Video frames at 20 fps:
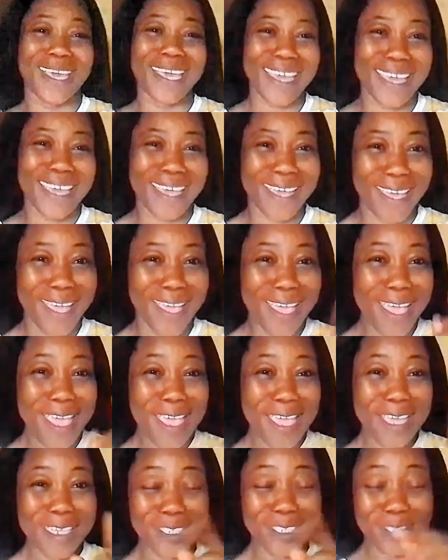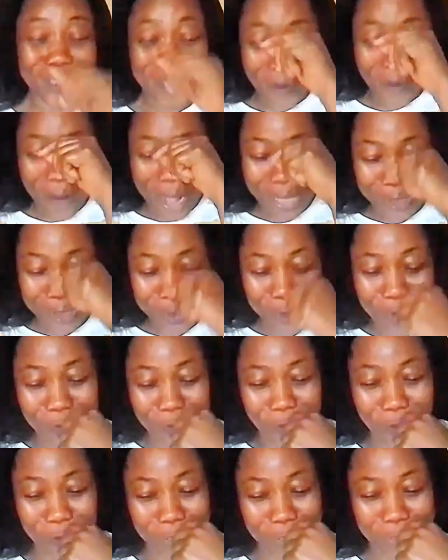Hey, do you know what I so
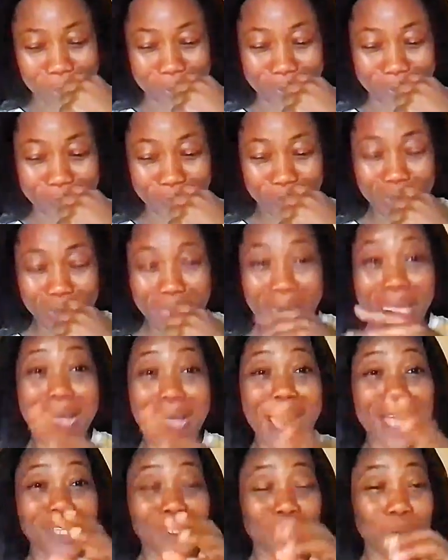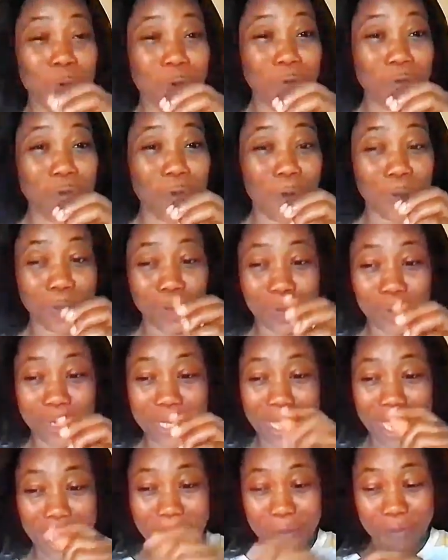look forward to? I so look forward to
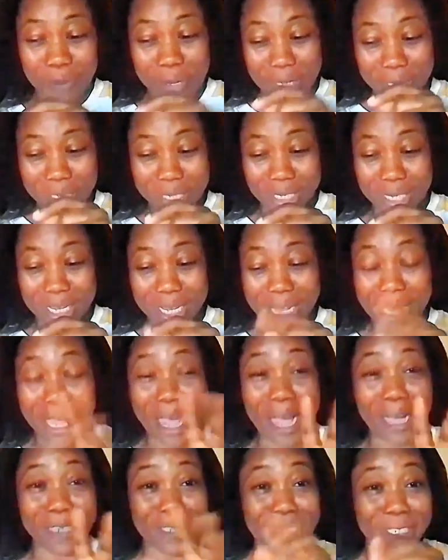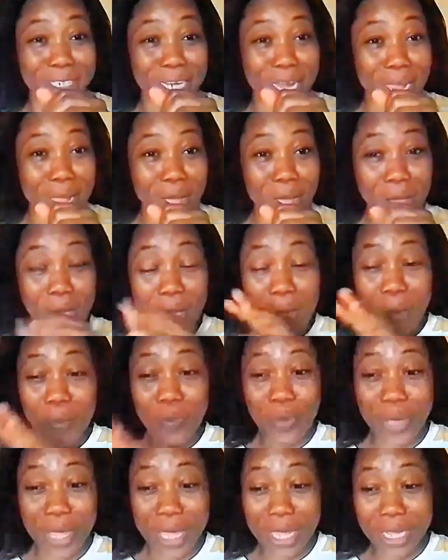the APC and their
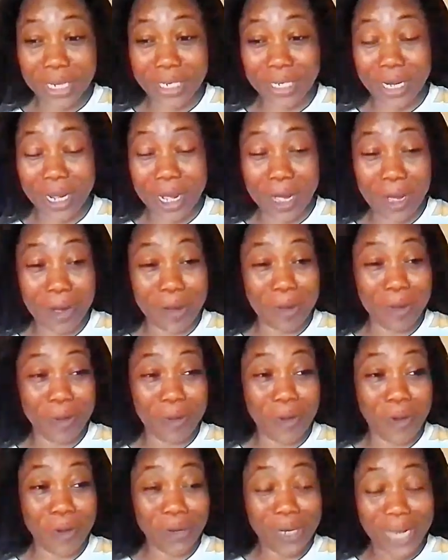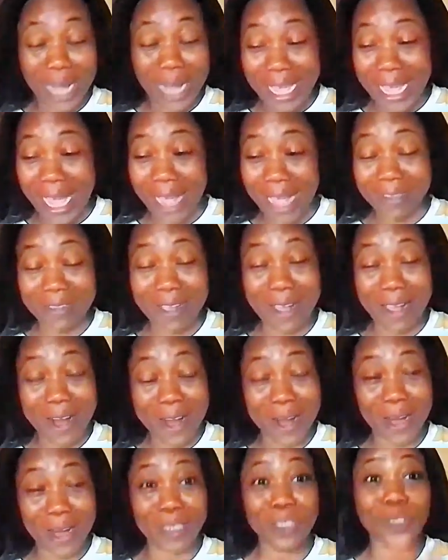paid online
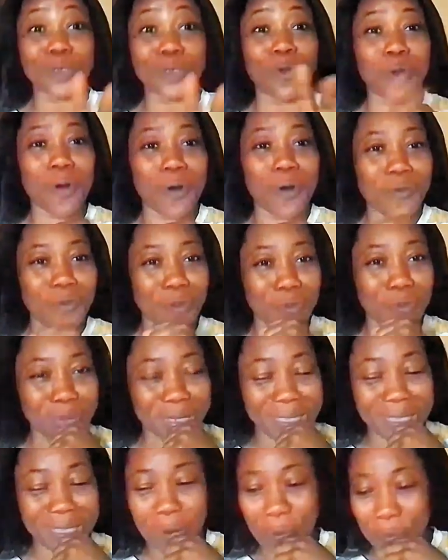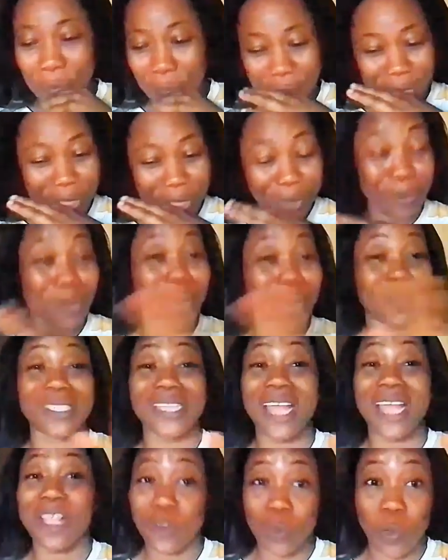attackers to come for Peter Obi,
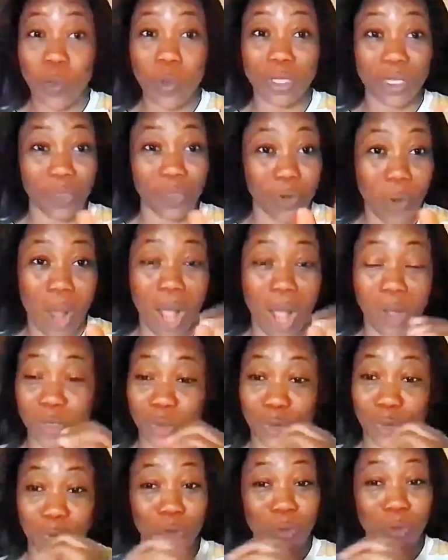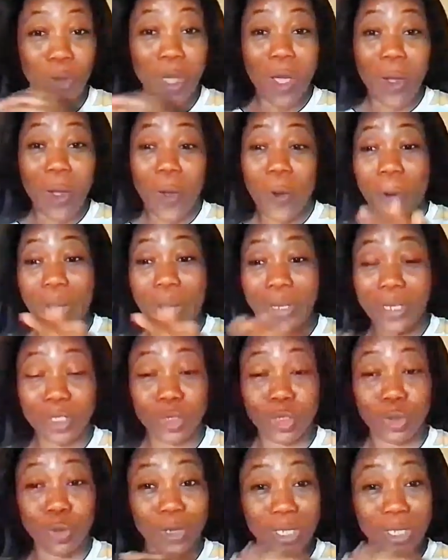because that's what they know how to do. When the
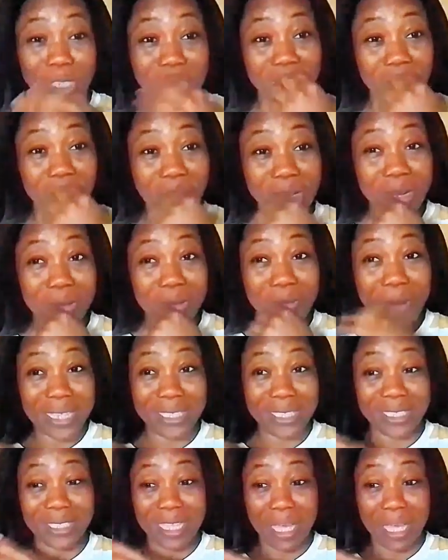truth is staring right